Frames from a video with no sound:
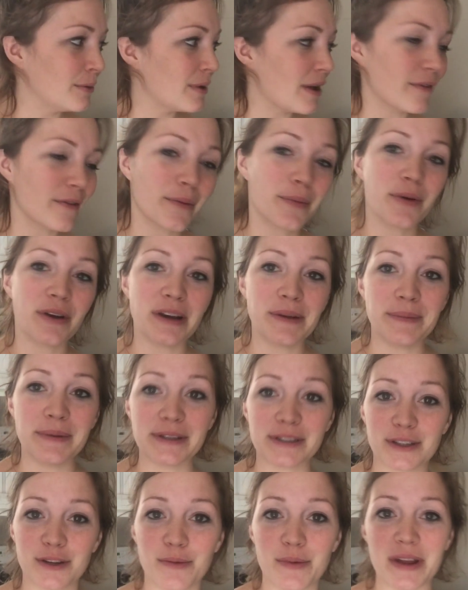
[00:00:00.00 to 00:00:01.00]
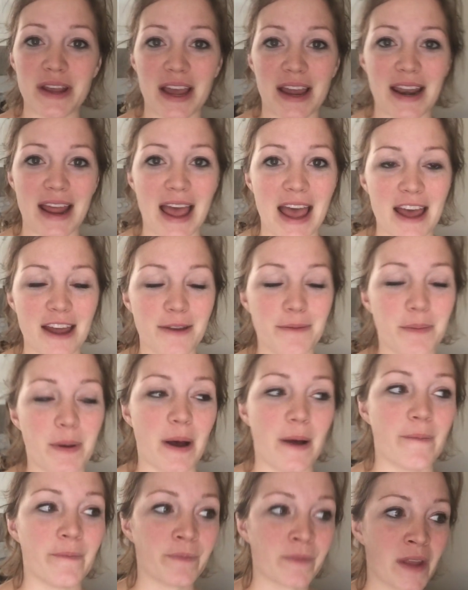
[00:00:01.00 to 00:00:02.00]
We have a pretty busy weekend ahead,
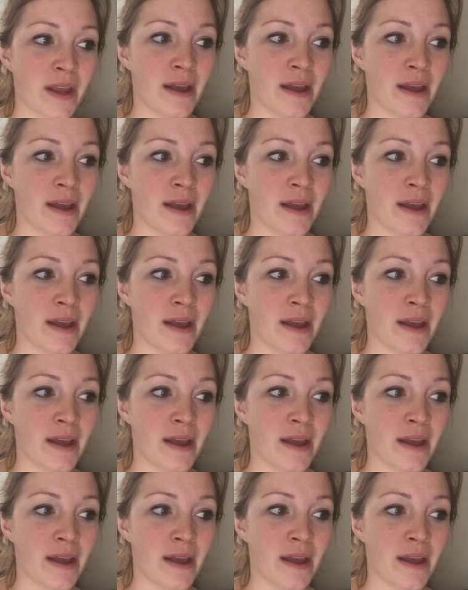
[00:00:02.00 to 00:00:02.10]
but